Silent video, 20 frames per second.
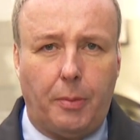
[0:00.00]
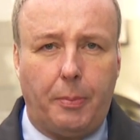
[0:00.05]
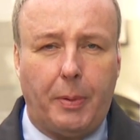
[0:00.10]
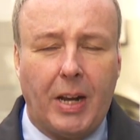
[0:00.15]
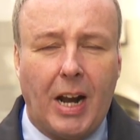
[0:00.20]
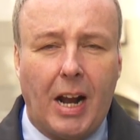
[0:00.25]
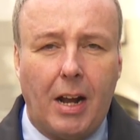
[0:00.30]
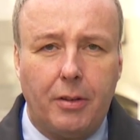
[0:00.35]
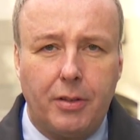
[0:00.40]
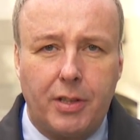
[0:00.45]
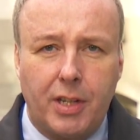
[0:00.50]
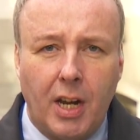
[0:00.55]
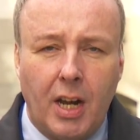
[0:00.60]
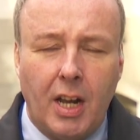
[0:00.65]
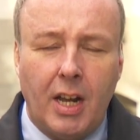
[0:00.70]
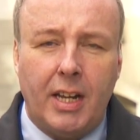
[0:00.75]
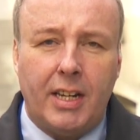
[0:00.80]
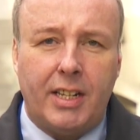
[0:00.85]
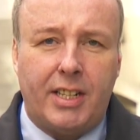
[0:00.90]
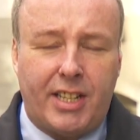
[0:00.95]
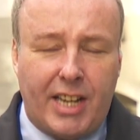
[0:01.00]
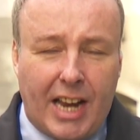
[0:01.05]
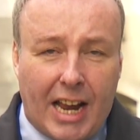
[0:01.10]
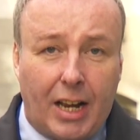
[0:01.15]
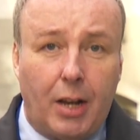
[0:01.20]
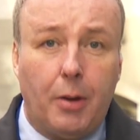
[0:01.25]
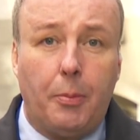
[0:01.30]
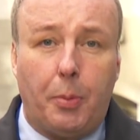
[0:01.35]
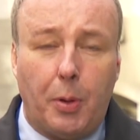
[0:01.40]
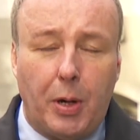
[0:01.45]
They've been out
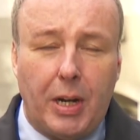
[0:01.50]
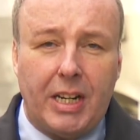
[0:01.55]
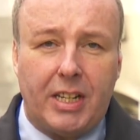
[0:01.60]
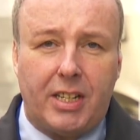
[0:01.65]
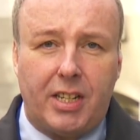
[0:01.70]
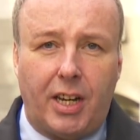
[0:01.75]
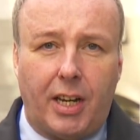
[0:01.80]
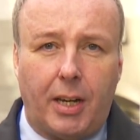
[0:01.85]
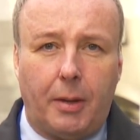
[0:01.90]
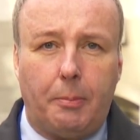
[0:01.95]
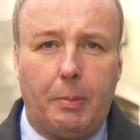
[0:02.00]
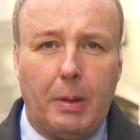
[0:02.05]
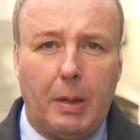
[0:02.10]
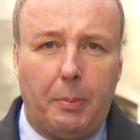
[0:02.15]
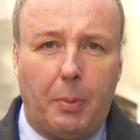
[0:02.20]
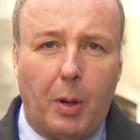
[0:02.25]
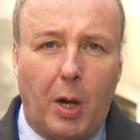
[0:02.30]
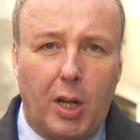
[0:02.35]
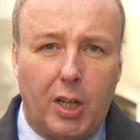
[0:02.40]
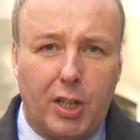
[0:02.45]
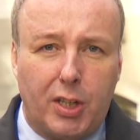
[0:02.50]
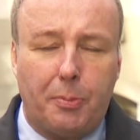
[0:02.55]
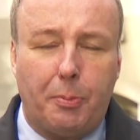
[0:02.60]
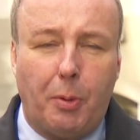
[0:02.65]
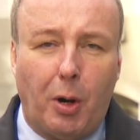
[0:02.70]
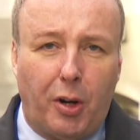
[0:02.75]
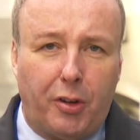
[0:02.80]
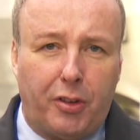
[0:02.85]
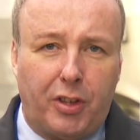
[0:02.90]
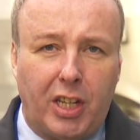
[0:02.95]
celebrating Bibaa's
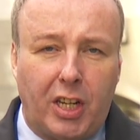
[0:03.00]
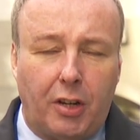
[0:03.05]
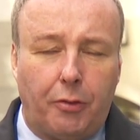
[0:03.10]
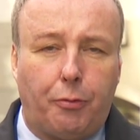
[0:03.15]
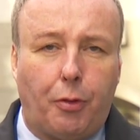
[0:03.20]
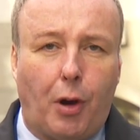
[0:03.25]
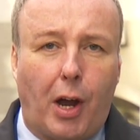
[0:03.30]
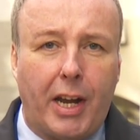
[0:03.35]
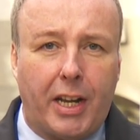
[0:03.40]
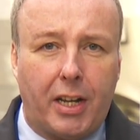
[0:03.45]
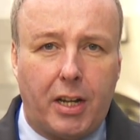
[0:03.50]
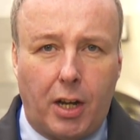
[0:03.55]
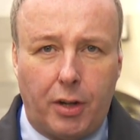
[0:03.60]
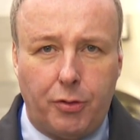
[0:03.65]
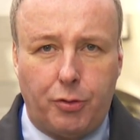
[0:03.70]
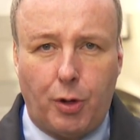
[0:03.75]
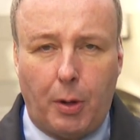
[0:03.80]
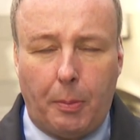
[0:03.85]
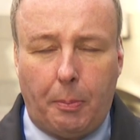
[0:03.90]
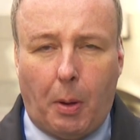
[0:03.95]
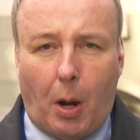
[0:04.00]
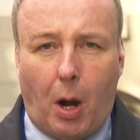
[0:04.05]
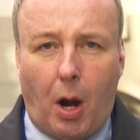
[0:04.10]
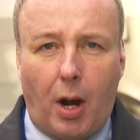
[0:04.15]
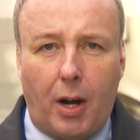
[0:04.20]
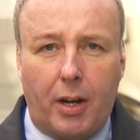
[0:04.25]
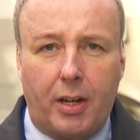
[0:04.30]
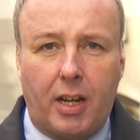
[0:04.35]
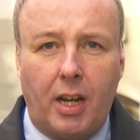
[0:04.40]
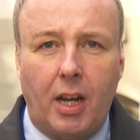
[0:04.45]
birthday in Fryent Country
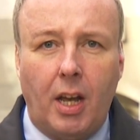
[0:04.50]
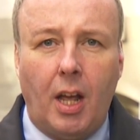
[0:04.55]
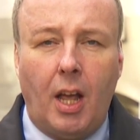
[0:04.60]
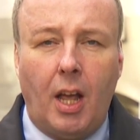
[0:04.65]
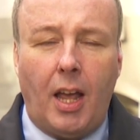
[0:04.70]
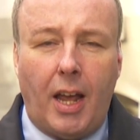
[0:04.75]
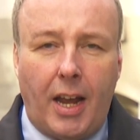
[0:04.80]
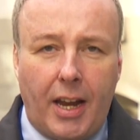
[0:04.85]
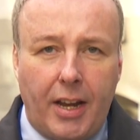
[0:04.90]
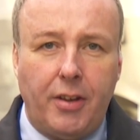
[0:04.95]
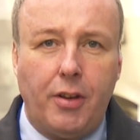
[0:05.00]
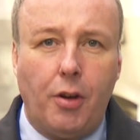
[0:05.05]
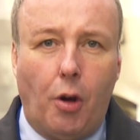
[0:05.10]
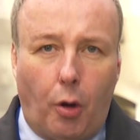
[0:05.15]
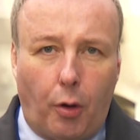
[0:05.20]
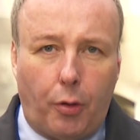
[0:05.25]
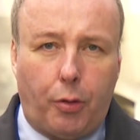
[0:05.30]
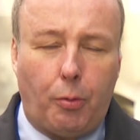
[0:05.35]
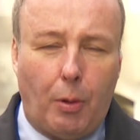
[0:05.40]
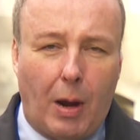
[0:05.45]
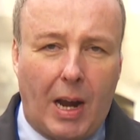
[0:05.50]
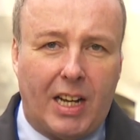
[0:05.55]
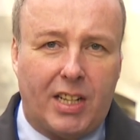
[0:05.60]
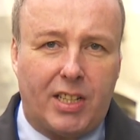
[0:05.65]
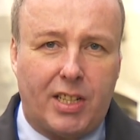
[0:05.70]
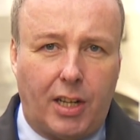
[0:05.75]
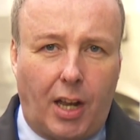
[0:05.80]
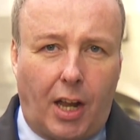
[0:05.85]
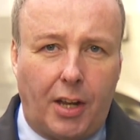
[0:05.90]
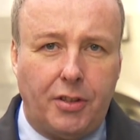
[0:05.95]
Park in
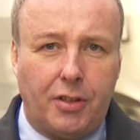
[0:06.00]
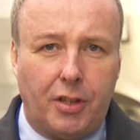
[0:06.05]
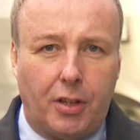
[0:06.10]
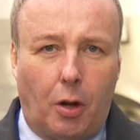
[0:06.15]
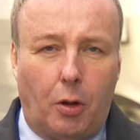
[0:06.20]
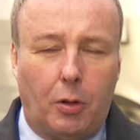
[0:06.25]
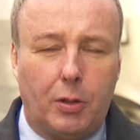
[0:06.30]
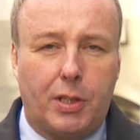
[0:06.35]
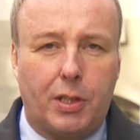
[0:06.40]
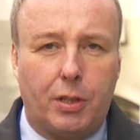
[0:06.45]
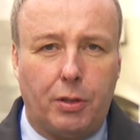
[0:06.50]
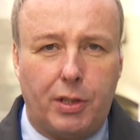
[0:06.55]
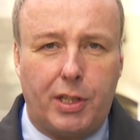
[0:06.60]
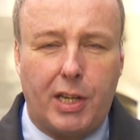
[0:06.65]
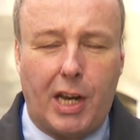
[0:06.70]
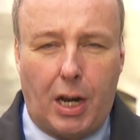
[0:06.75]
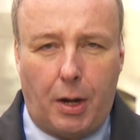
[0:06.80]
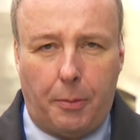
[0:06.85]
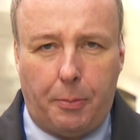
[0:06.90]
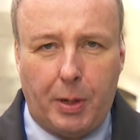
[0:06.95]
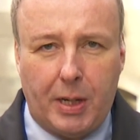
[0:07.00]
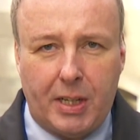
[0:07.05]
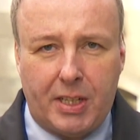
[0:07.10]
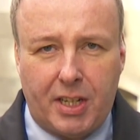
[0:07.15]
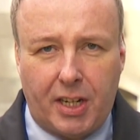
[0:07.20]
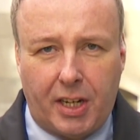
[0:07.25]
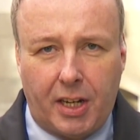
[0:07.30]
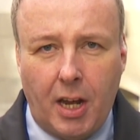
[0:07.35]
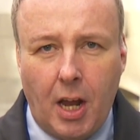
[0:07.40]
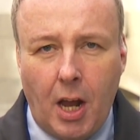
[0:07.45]
northwest London, also
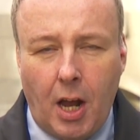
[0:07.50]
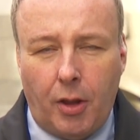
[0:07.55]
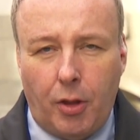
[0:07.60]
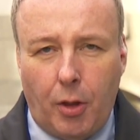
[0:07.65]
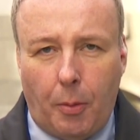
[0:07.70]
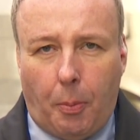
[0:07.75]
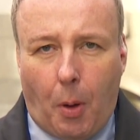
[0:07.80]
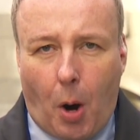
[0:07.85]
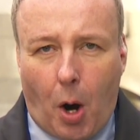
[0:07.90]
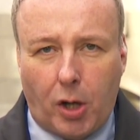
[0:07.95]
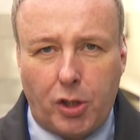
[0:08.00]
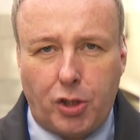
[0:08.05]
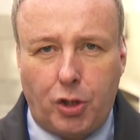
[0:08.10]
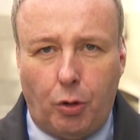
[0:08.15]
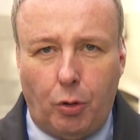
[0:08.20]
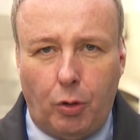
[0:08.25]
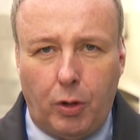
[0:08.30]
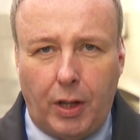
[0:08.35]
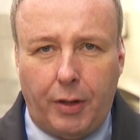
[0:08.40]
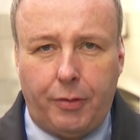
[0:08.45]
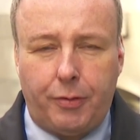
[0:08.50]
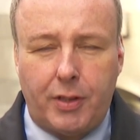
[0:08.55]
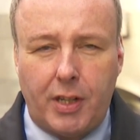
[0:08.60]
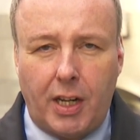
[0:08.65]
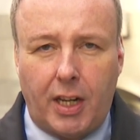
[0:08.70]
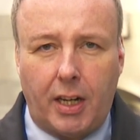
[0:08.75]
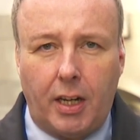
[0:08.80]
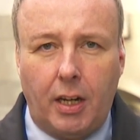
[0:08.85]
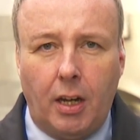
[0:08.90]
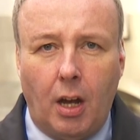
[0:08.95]
celebrating the partial
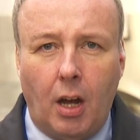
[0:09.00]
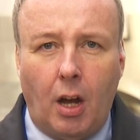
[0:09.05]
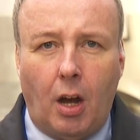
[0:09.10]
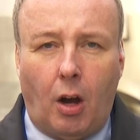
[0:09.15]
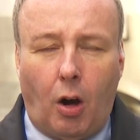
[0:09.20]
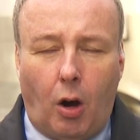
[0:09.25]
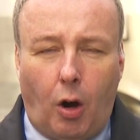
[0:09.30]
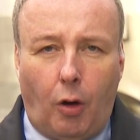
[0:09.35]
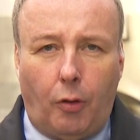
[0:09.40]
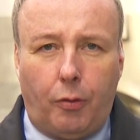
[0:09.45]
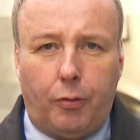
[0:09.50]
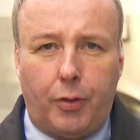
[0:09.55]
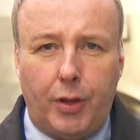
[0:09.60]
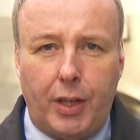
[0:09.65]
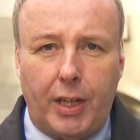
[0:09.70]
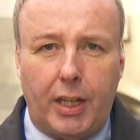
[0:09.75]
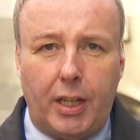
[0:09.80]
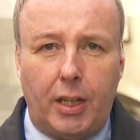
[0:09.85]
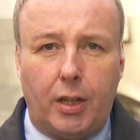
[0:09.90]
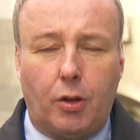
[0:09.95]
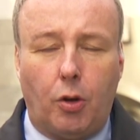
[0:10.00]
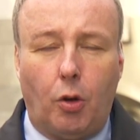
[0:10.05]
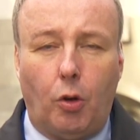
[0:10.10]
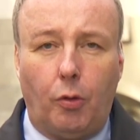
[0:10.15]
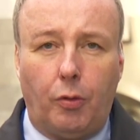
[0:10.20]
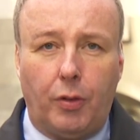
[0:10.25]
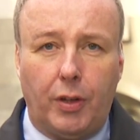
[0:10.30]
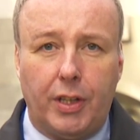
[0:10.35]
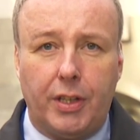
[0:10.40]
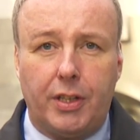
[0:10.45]
lifting of the
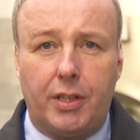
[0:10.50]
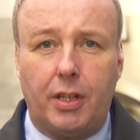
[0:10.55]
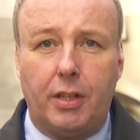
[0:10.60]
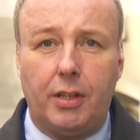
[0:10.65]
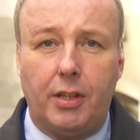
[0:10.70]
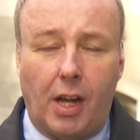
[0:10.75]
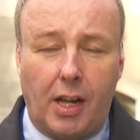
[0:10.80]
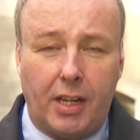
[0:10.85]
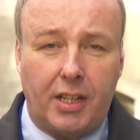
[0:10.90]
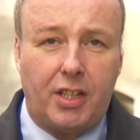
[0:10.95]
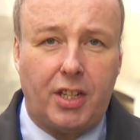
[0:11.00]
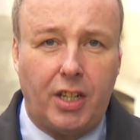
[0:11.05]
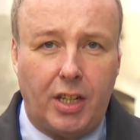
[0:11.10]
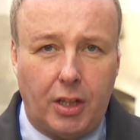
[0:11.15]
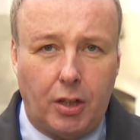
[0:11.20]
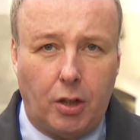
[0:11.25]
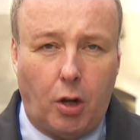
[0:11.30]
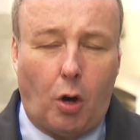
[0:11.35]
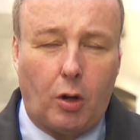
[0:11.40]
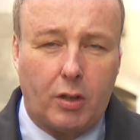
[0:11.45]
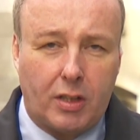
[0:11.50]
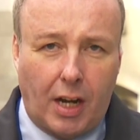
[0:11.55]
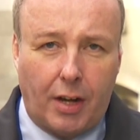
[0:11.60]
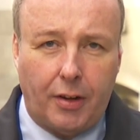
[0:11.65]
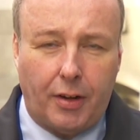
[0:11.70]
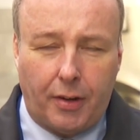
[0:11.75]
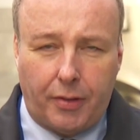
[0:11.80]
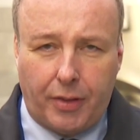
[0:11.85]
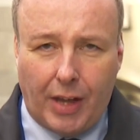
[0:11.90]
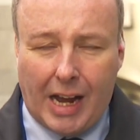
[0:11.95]
COVID-19
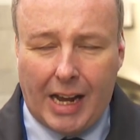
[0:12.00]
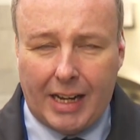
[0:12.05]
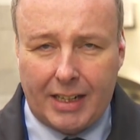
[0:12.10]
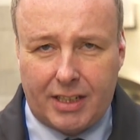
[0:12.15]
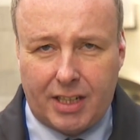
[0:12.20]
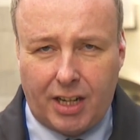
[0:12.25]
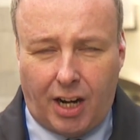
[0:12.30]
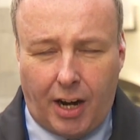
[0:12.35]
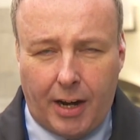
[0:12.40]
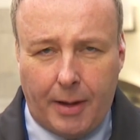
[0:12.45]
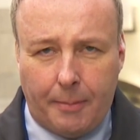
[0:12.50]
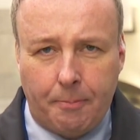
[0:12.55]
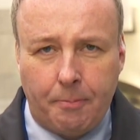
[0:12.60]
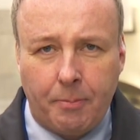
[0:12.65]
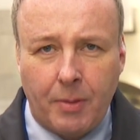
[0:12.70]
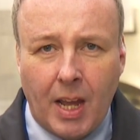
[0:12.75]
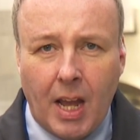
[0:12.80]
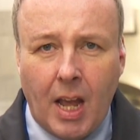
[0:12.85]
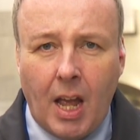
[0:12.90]
lockdown at that time.